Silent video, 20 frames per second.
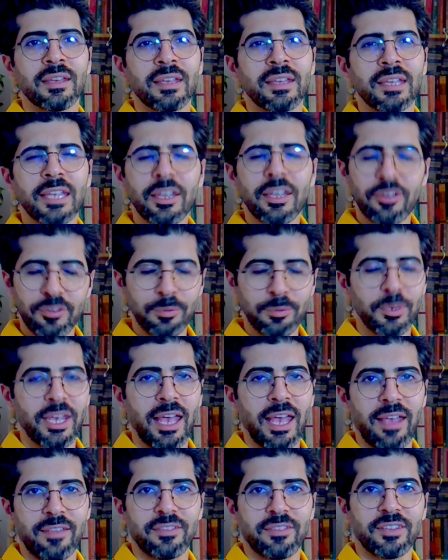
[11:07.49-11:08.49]
Here is my
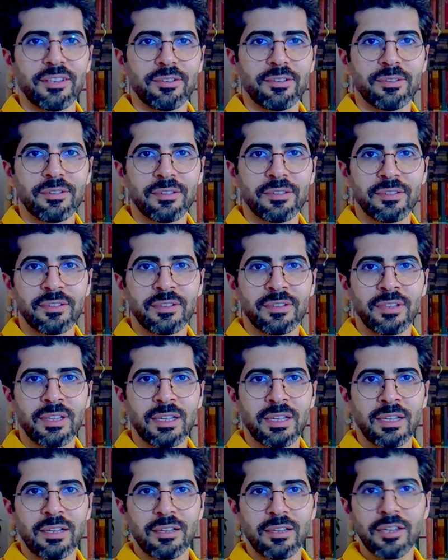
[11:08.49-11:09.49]
answer.
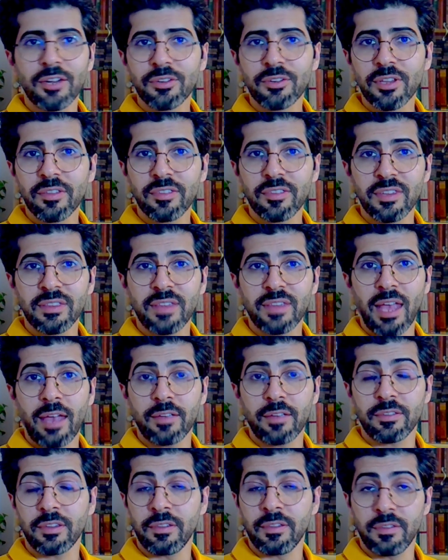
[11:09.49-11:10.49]
Learning
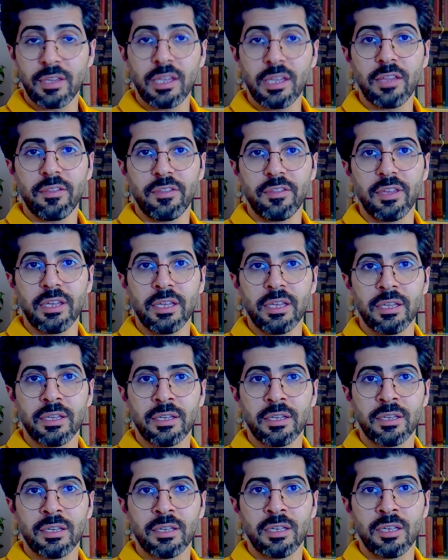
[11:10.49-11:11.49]
syntax is easy,
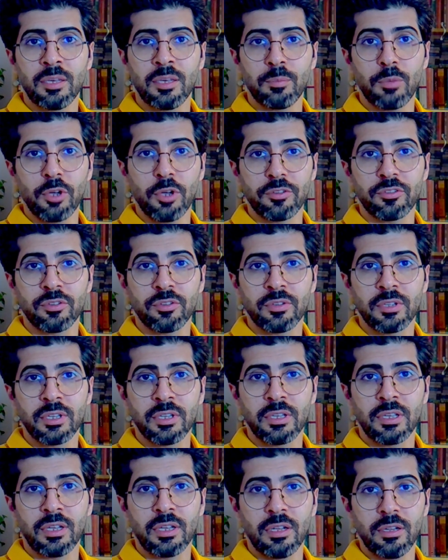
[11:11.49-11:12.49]
but
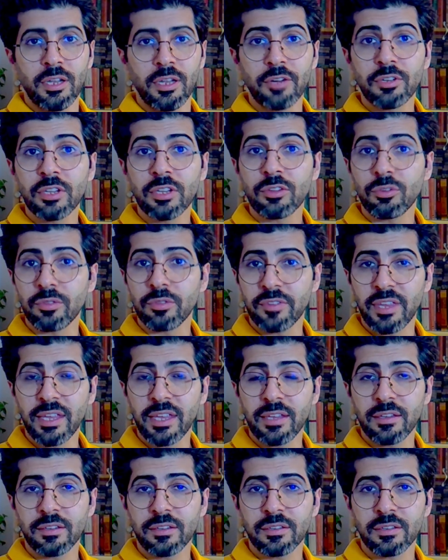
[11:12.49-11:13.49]
learning to
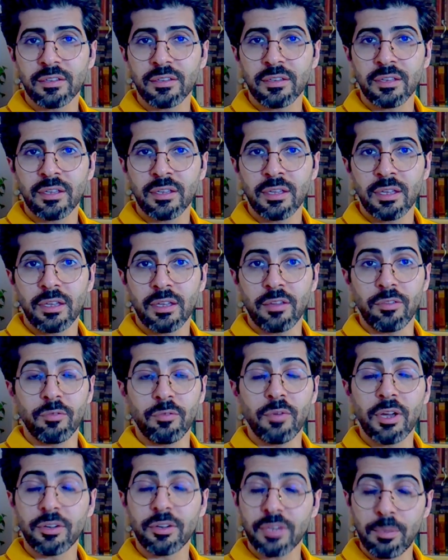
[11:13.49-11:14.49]
think is
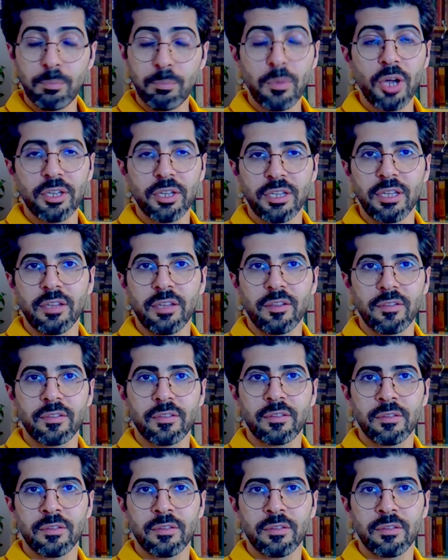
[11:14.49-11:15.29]
where the money is.